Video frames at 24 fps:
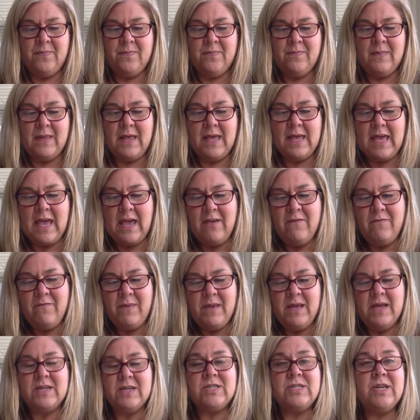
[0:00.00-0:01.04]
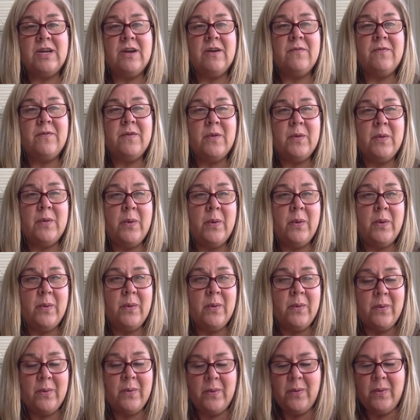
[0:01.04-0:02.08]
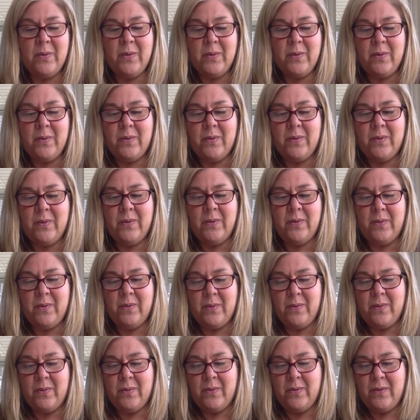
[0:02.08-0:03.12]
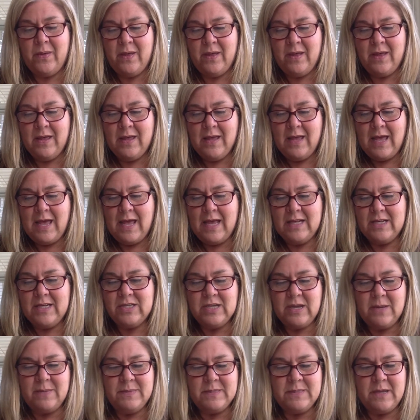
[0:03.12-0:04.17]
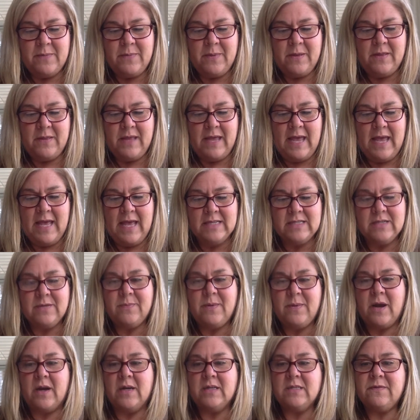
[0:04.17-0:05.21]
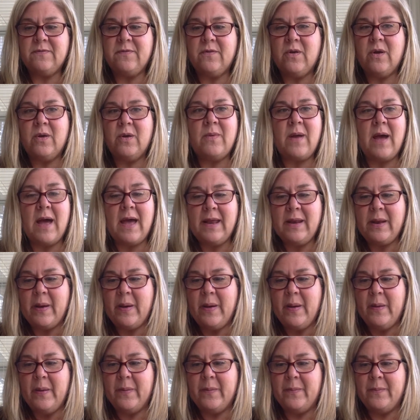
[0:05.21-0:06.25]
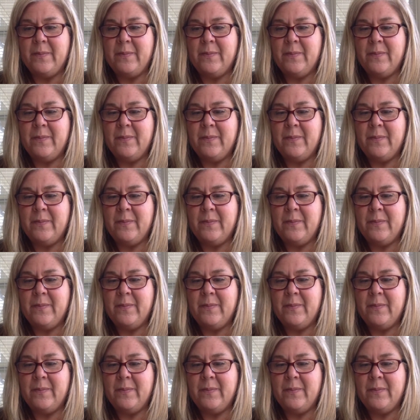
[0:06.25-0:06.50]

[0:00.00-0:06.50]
He gave me a cheerful hoo, hoo, hoo, and jumped up on the handlebars for a ride home.